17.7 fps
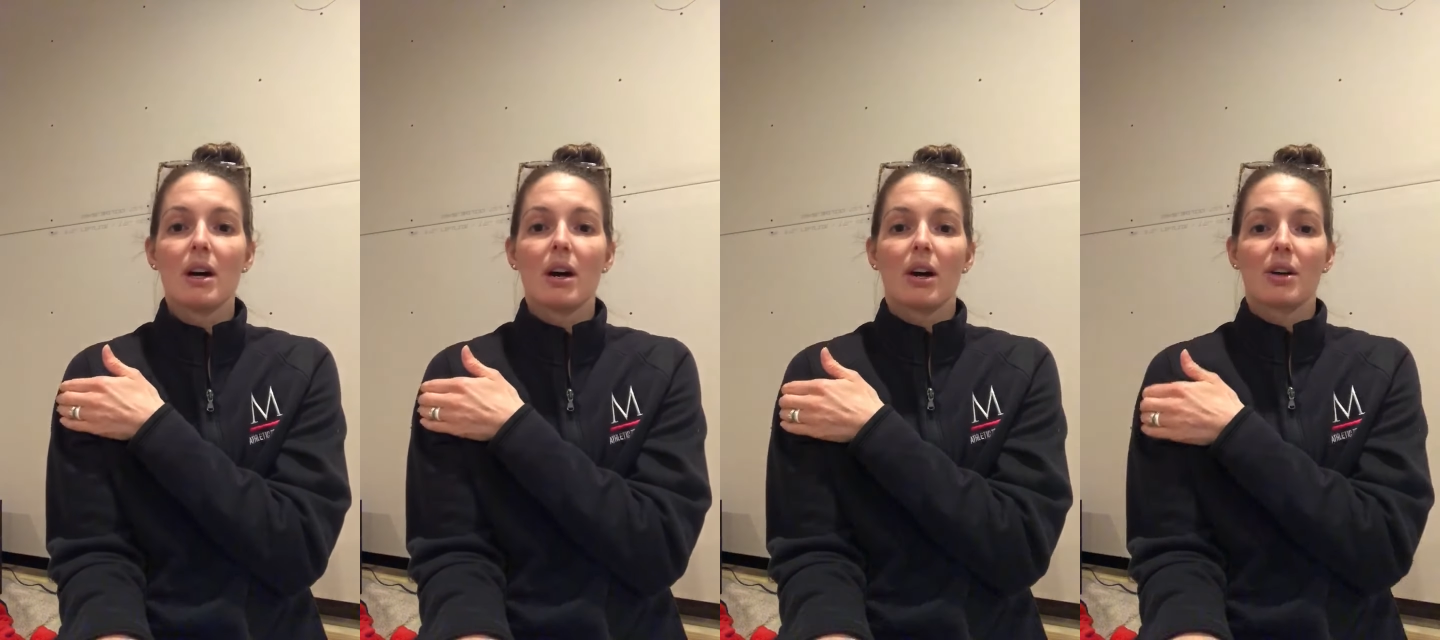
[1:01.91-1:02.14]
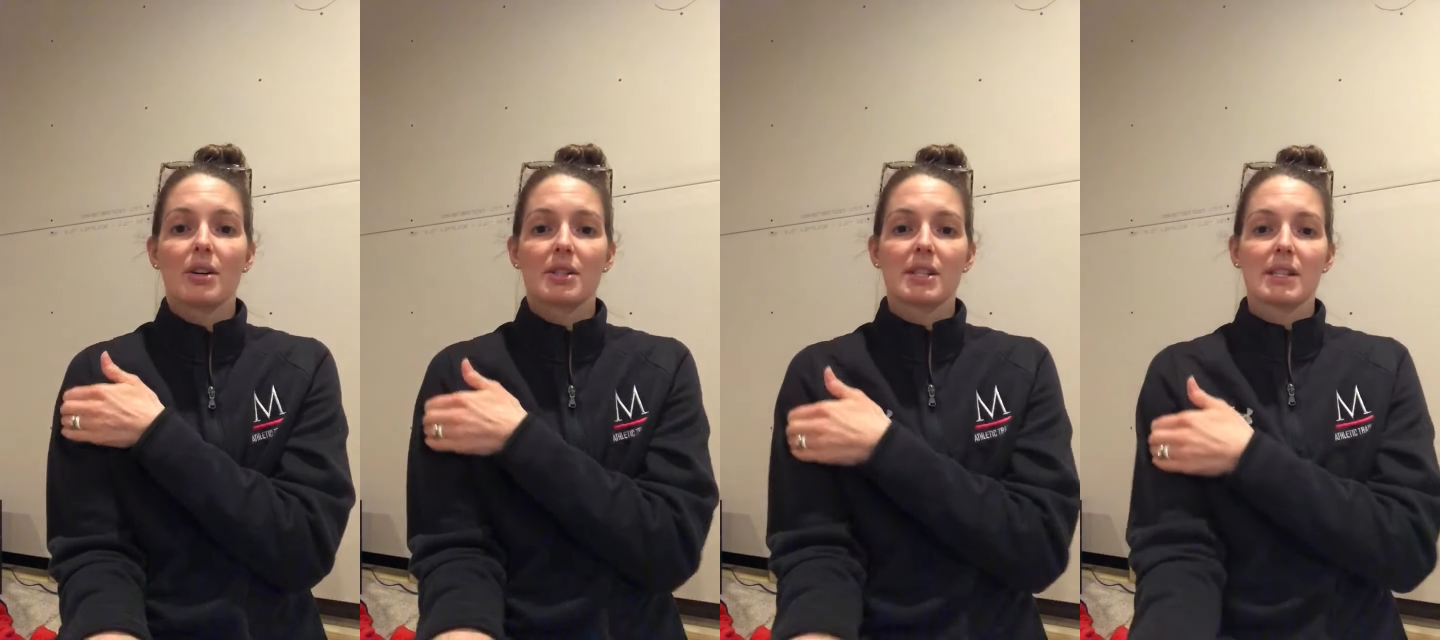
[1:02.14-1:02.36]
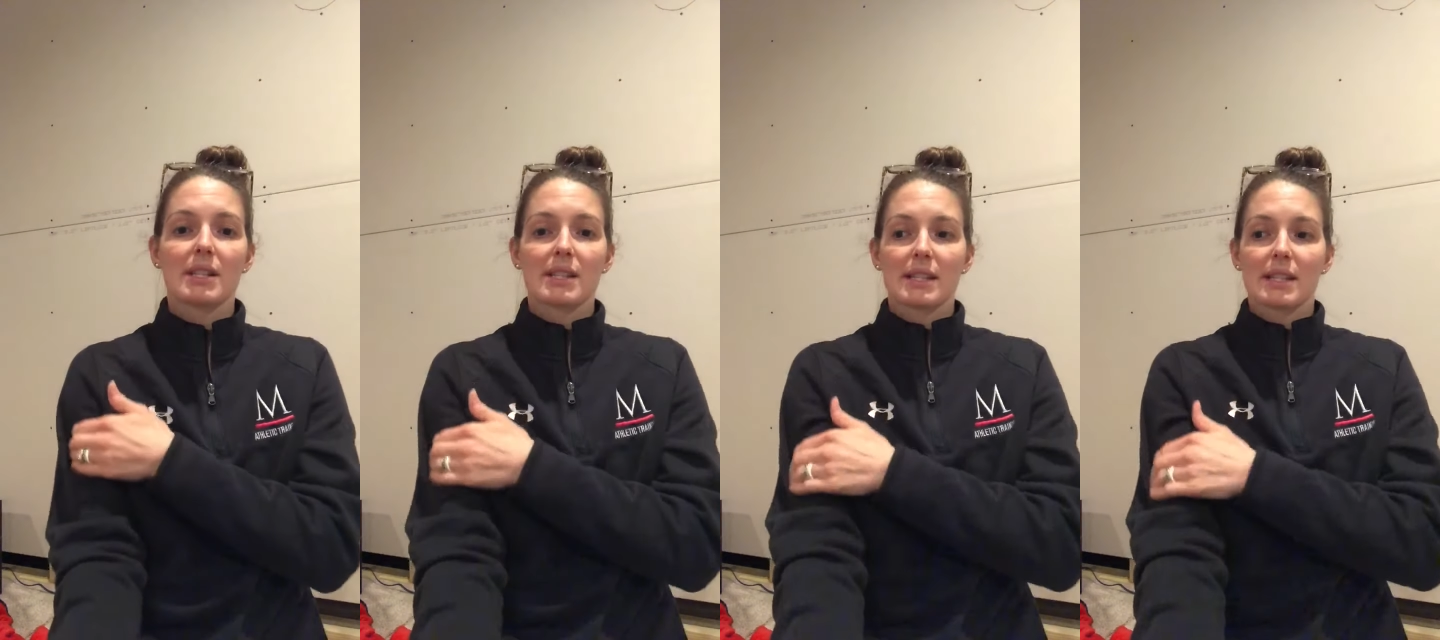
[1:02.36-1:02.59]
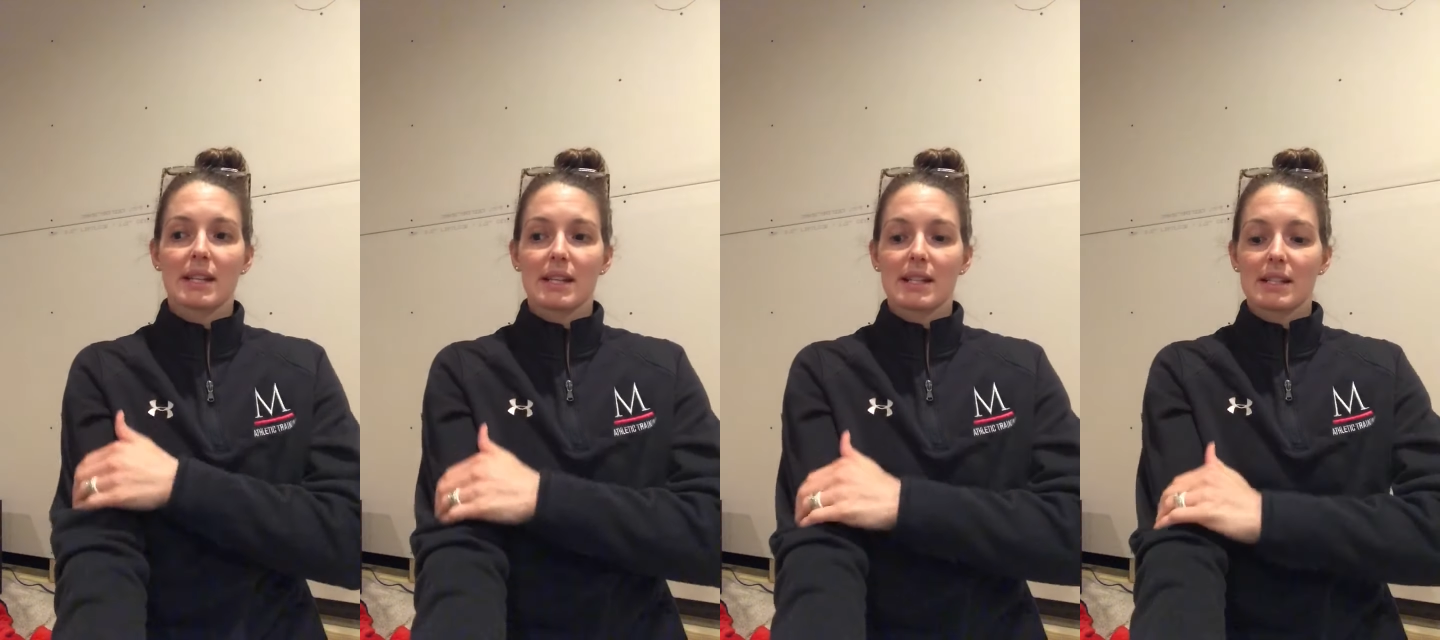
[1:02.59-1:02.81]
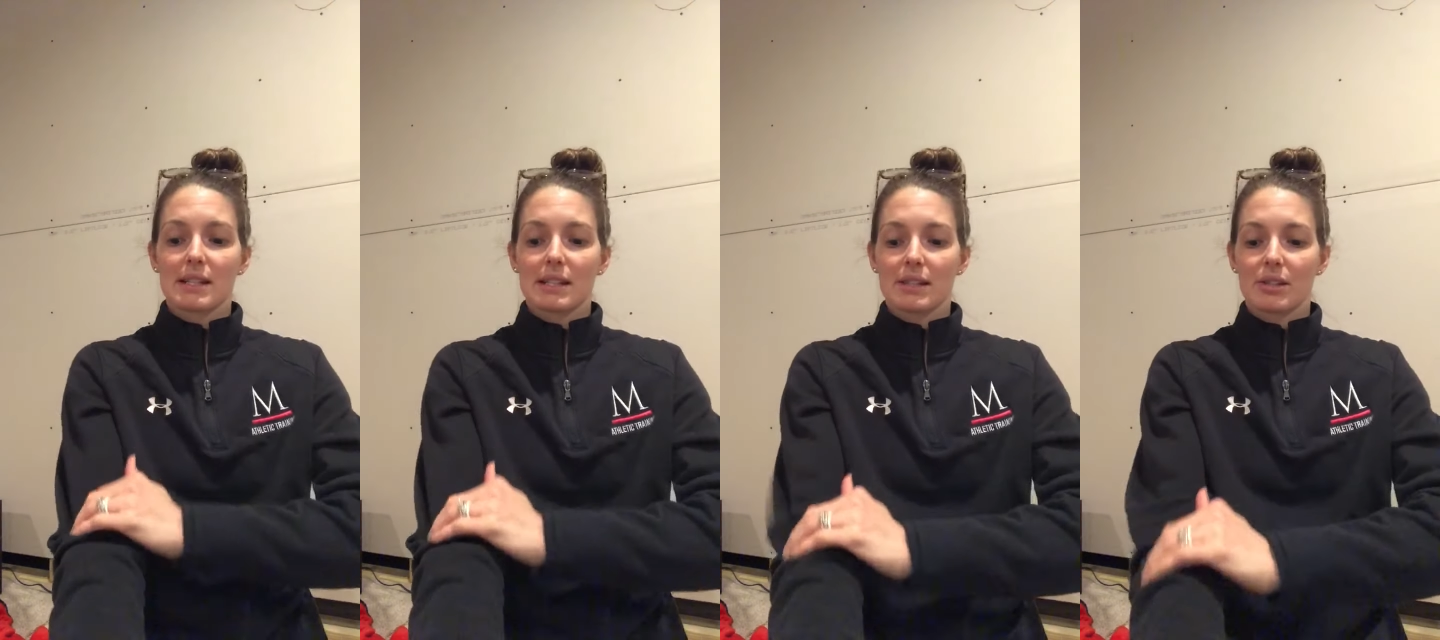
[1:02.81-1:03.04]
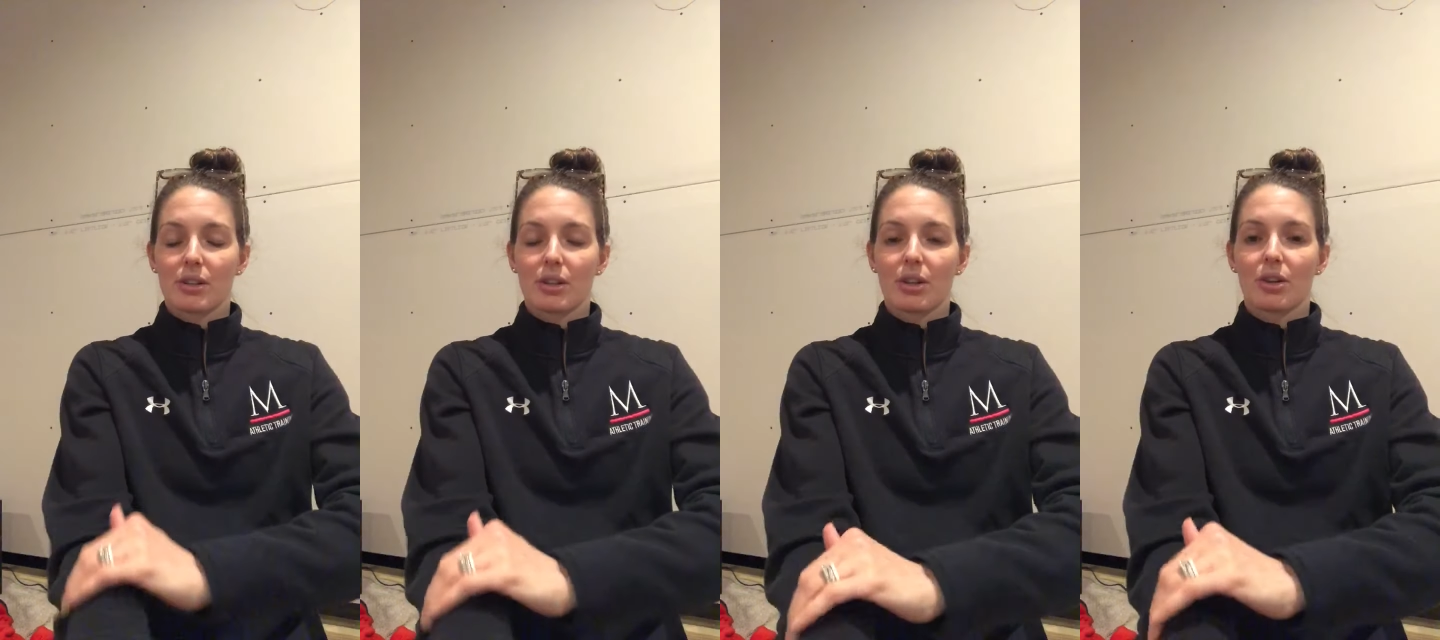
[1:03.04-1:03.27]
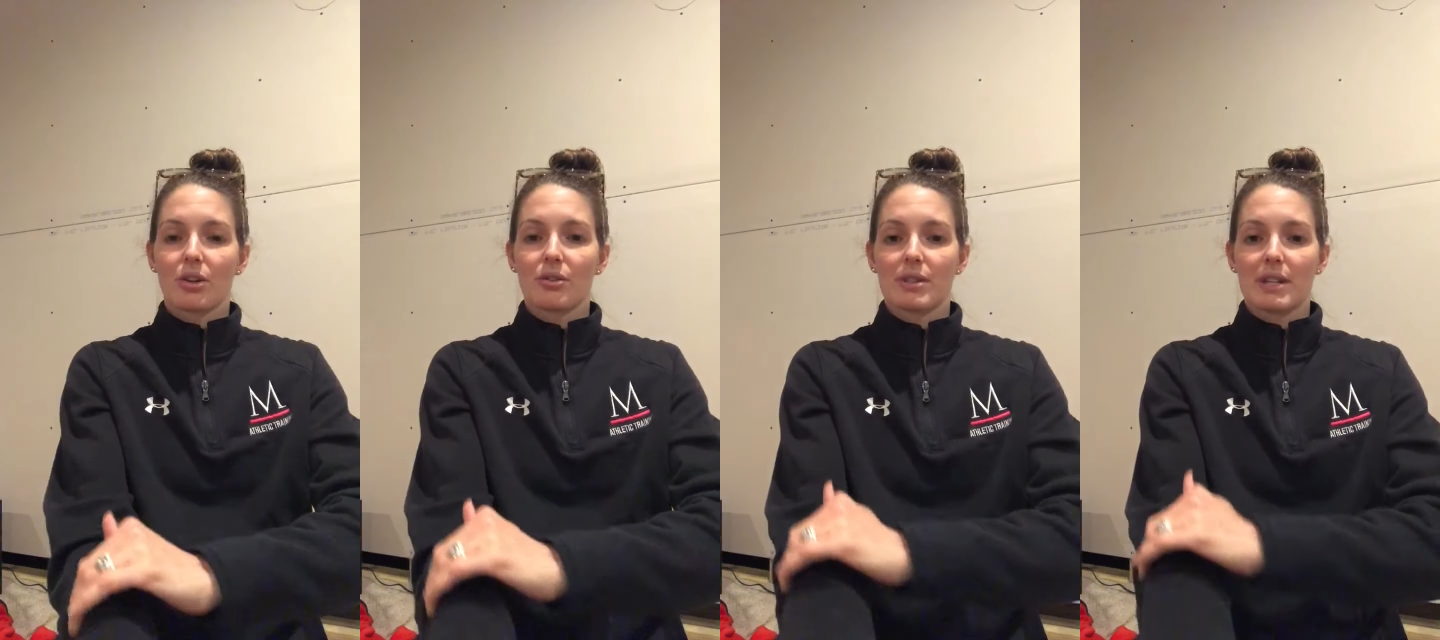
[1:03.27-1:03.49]
Our C6 is going to
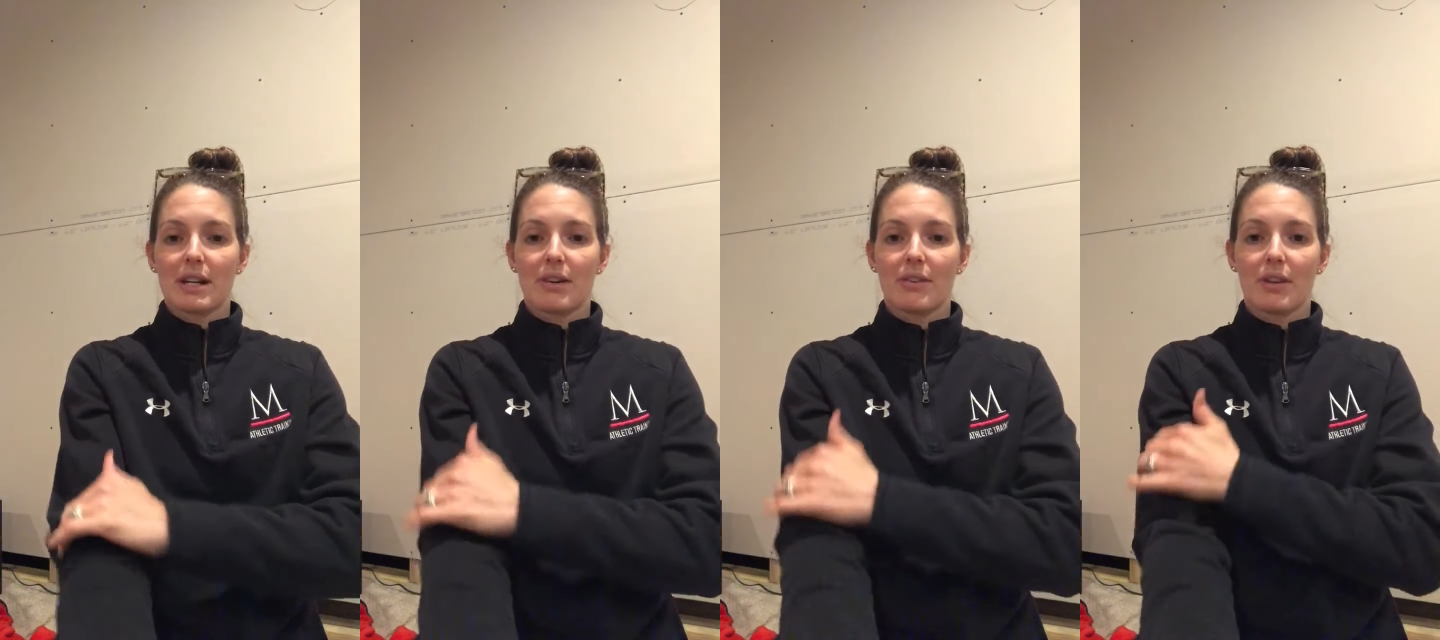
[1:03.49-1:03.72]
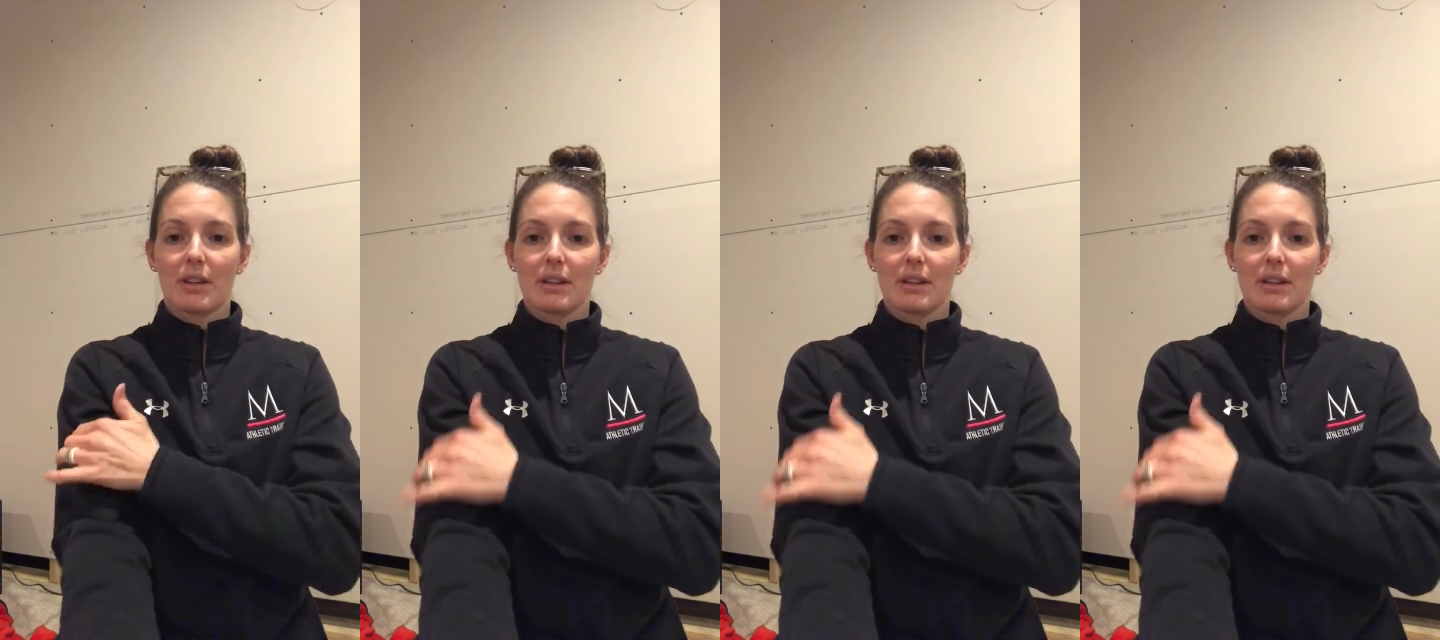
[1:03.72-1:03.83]
go down the